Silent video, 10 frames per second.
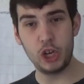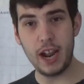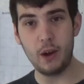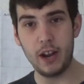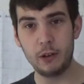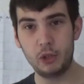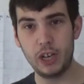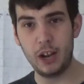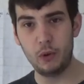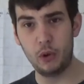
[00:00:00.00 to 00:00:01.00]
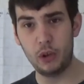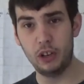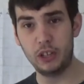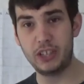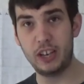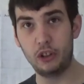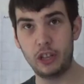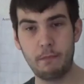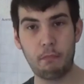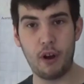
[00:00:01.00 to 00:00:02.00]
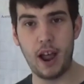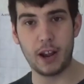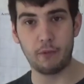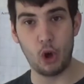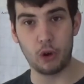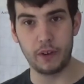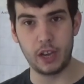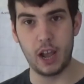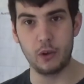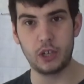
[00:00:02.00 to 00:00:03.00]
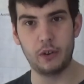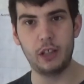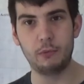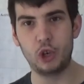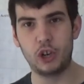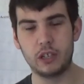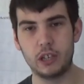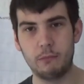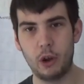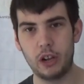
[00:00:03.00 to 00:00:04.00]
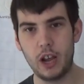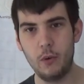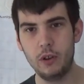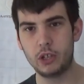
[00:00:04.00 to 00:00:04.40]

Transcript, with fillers: Jow, Adam Jow, who you'll have seen on the Prague vlog video. So he'll be joining us at Monaco.